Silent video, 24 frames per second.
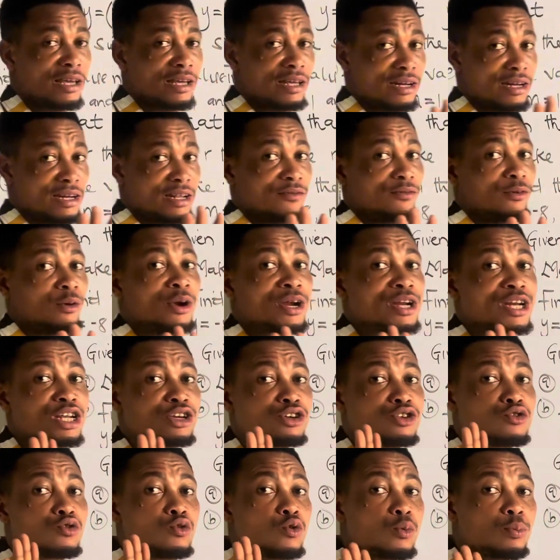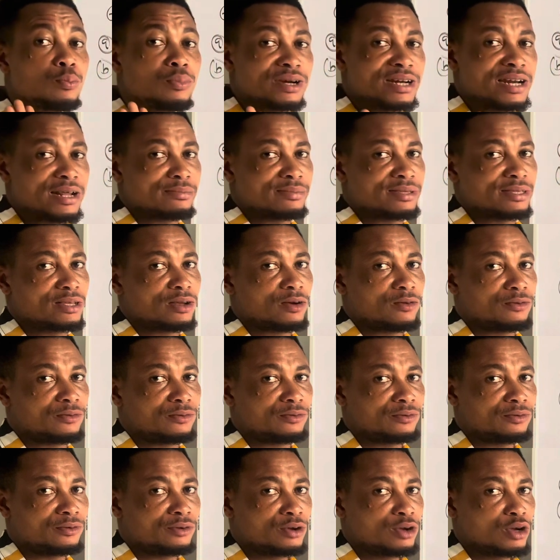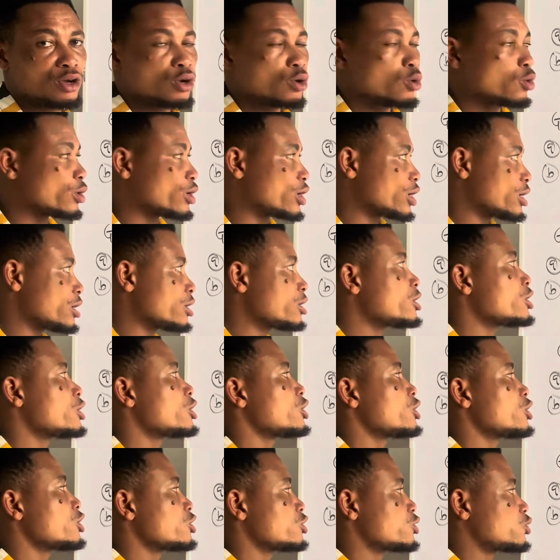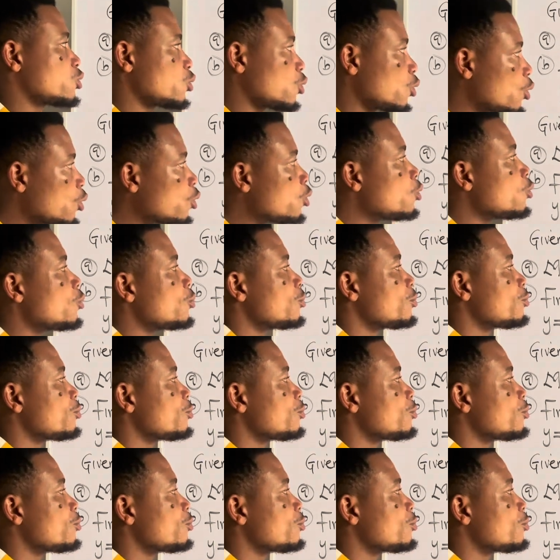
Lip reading: they've already grouped themselves. Okay, so